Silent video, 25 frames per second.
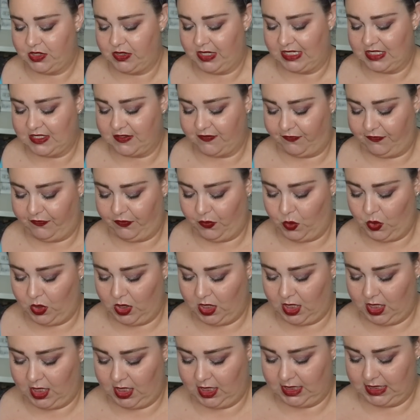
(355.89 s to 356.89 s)
So that's
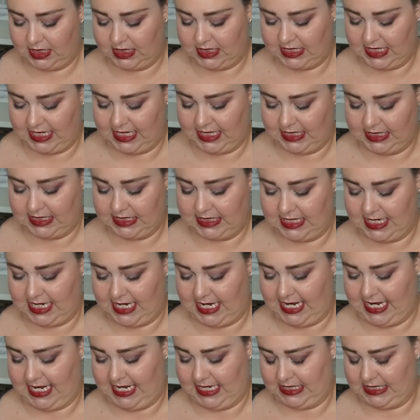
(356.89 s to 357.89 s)
four, six,
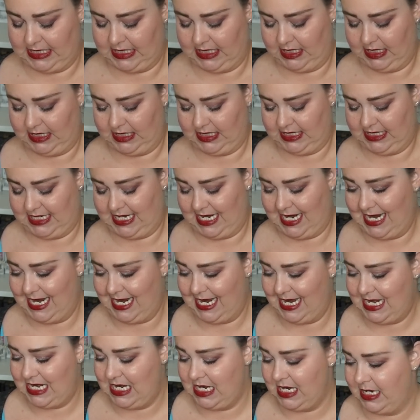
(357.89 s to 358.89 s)
eight,
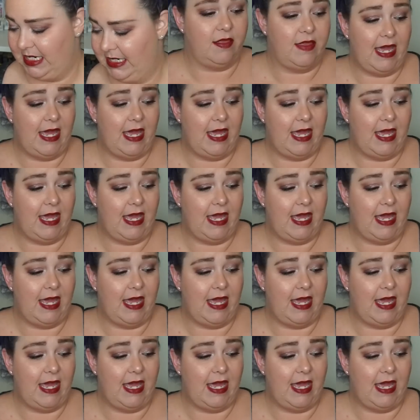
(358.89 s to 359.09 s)
ten.